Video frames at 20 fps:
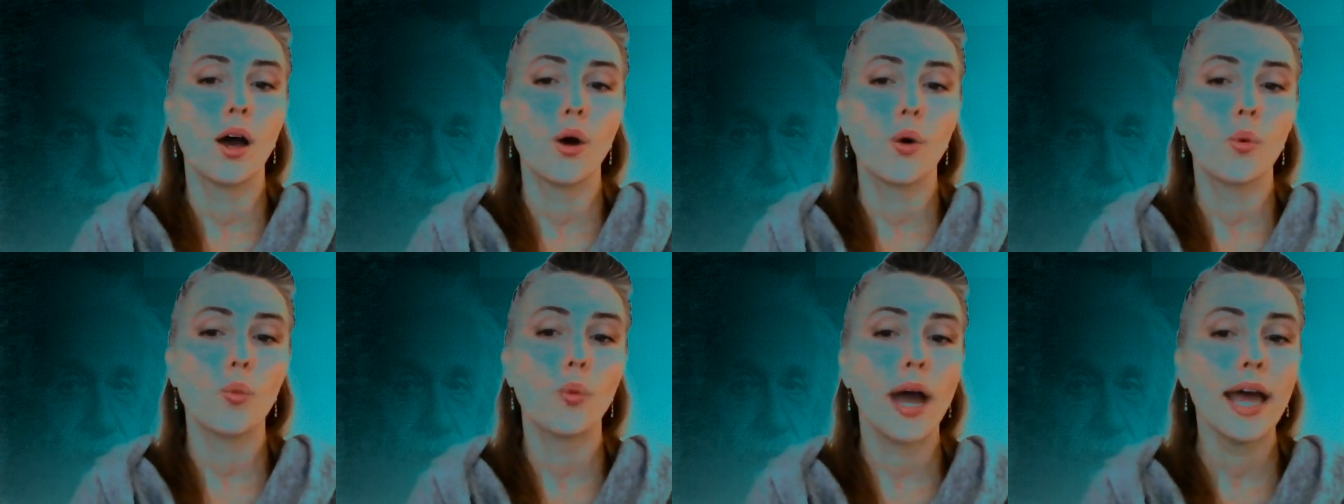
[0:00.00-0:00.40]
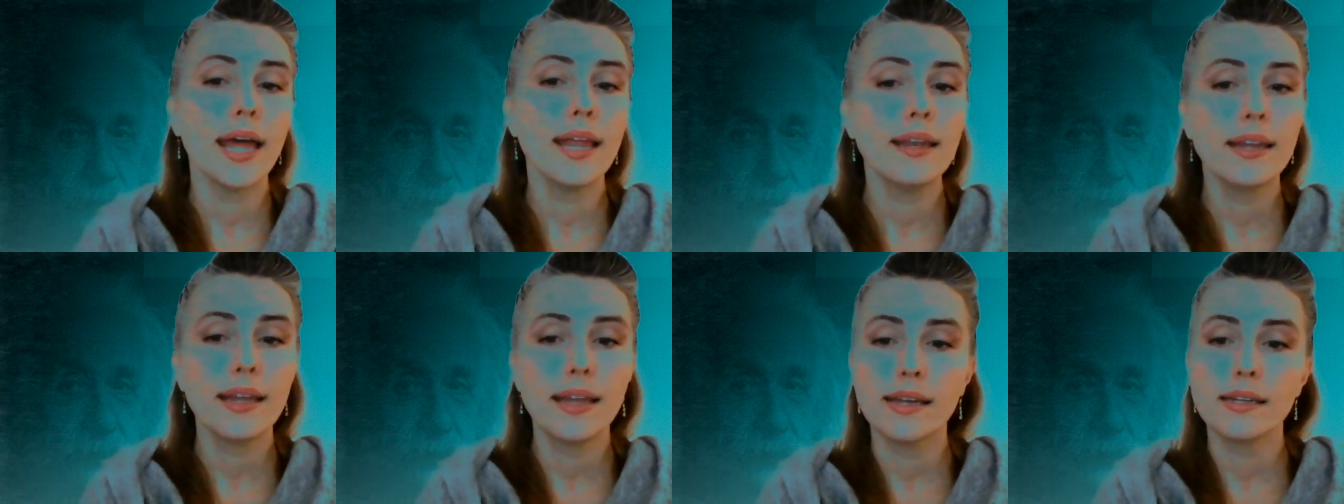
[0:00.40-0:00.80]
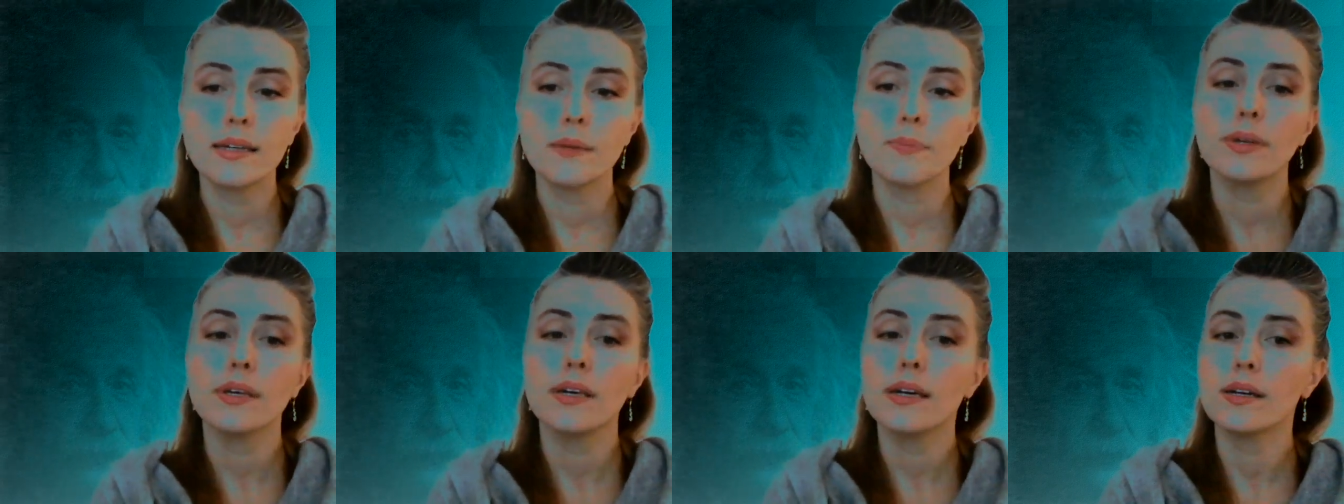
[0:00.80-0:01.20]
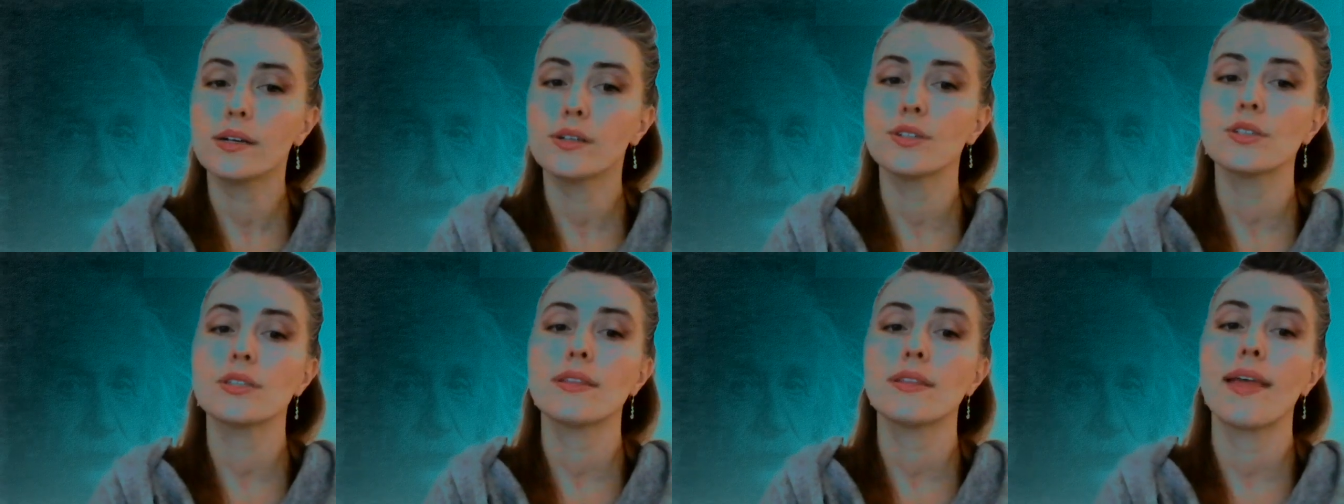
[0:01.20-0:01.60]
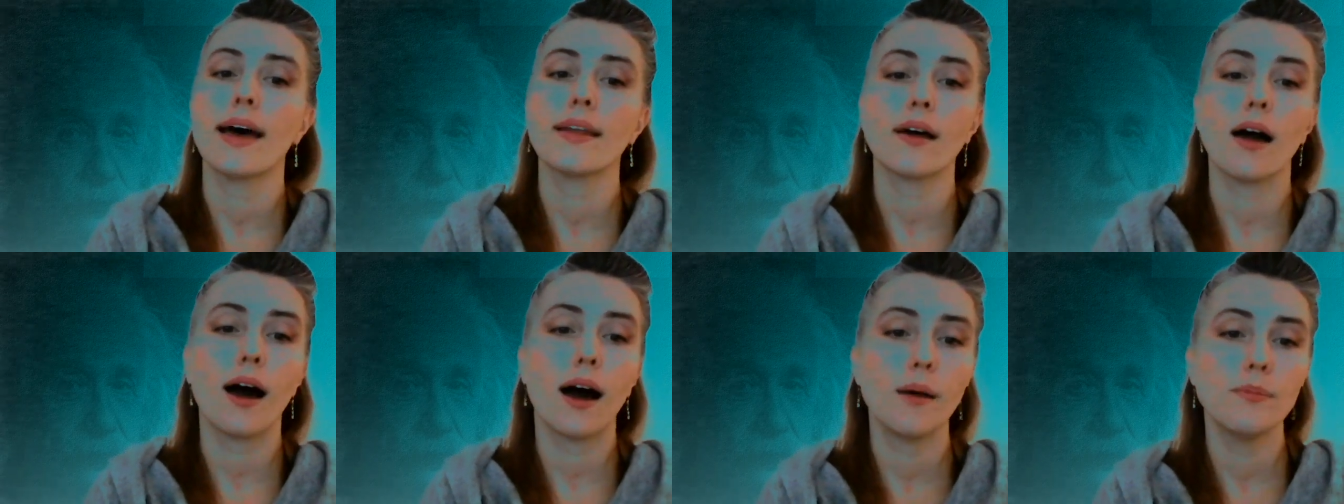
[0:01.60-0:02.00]
when it appears
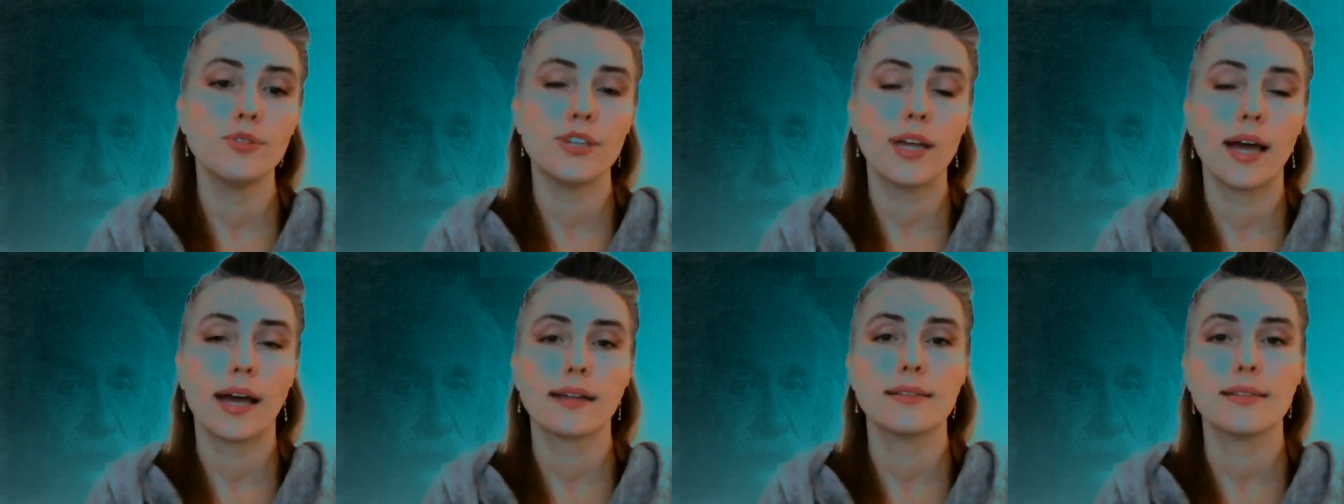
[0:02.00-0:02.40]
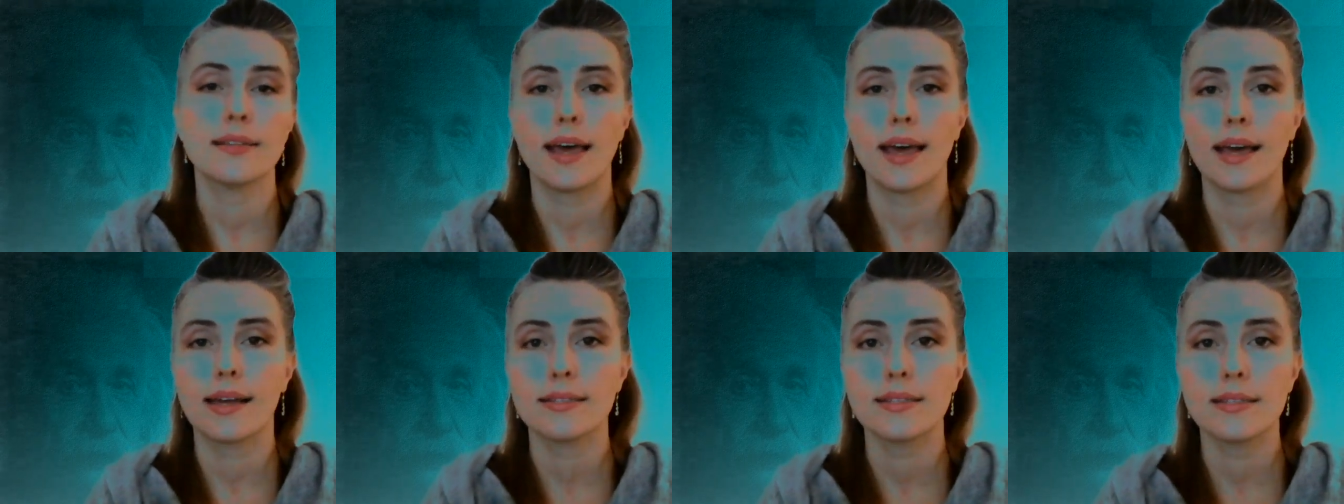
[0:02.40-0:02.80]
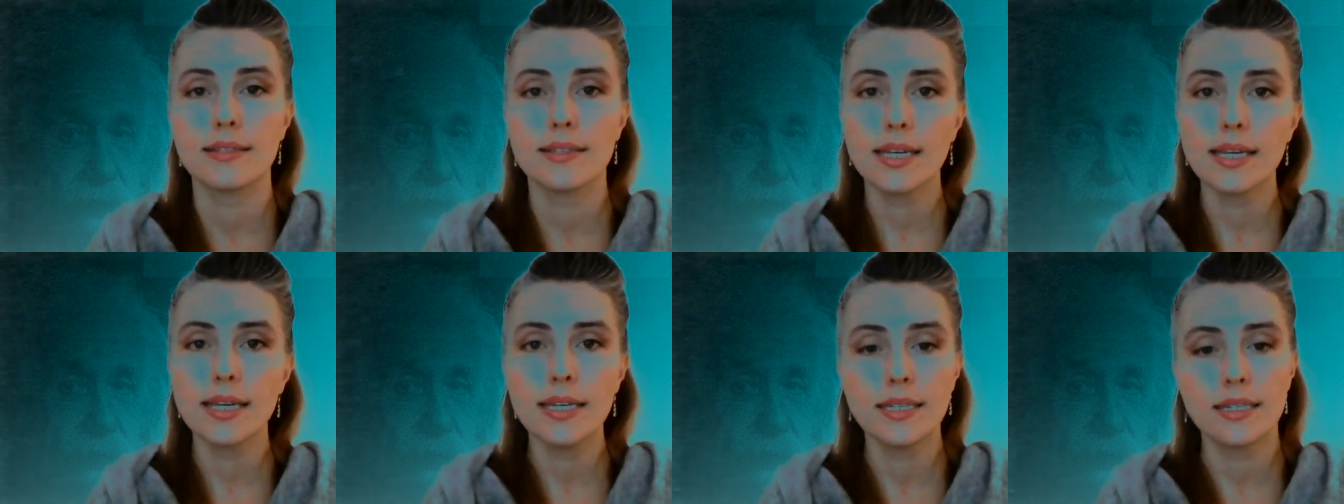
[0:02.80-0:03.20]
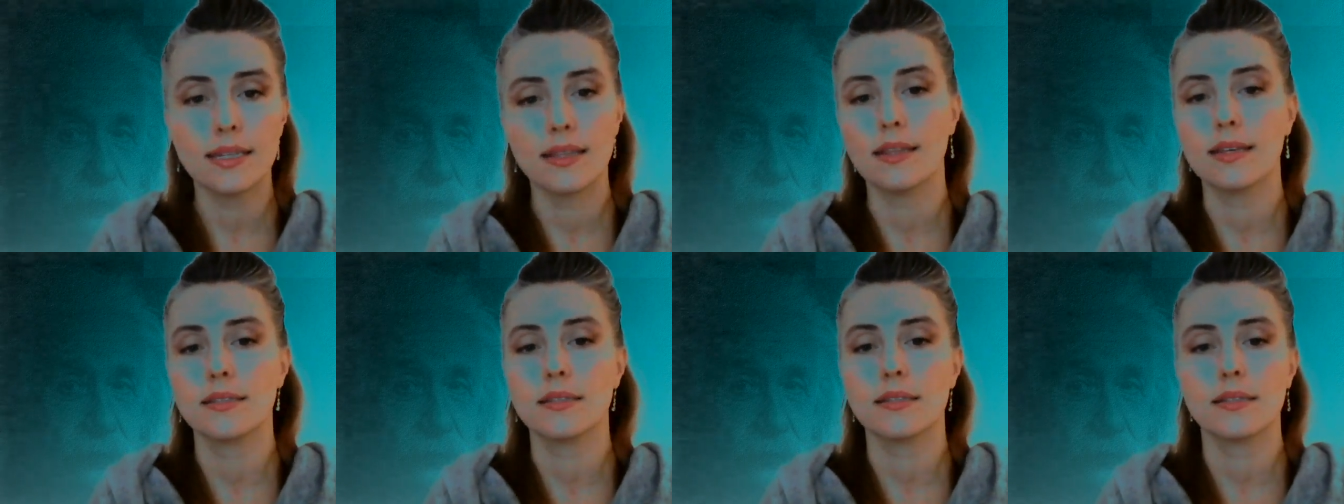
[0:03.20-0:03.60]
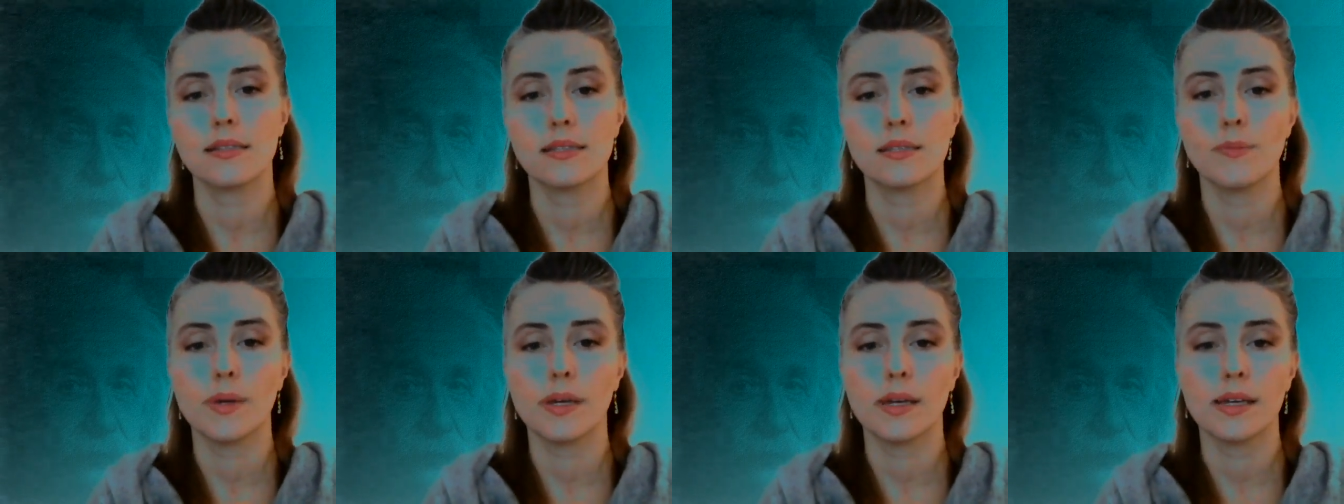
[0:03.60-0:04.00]
that objects exceed this
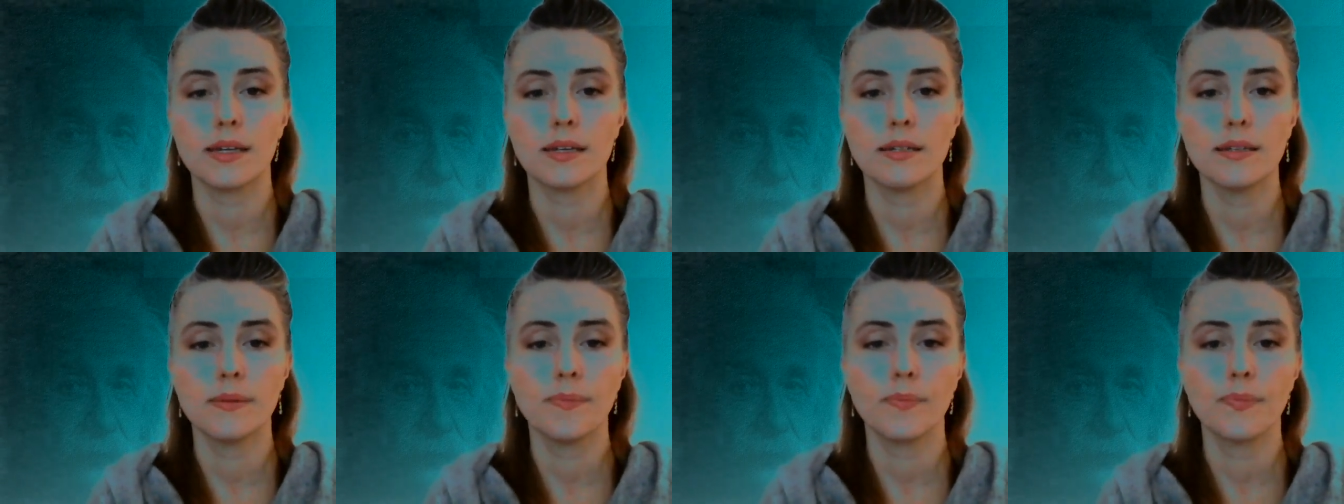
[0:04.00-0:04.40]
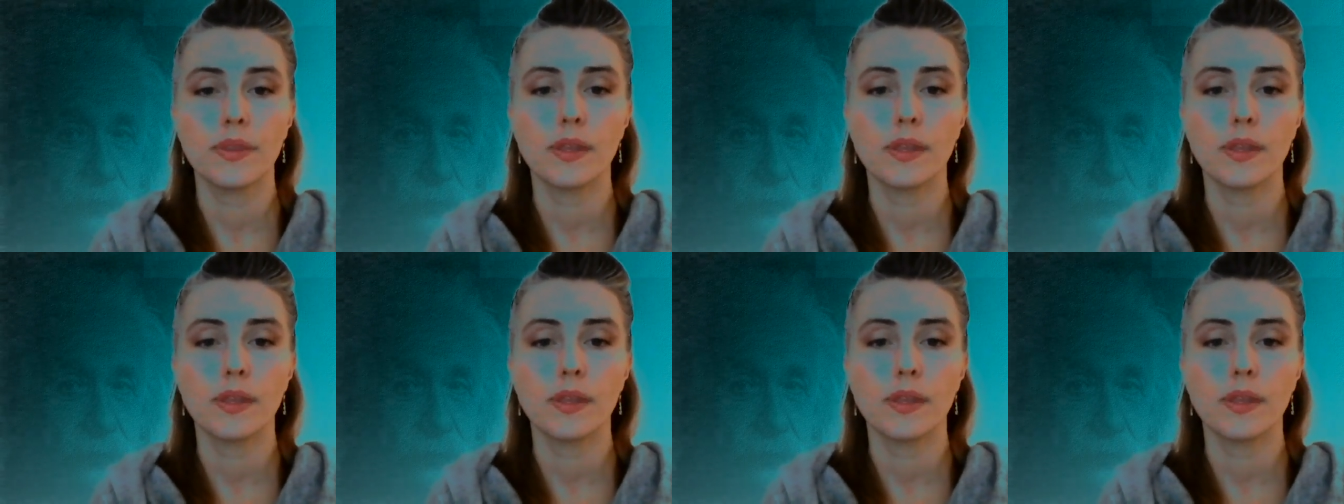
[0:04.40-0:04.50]
speed,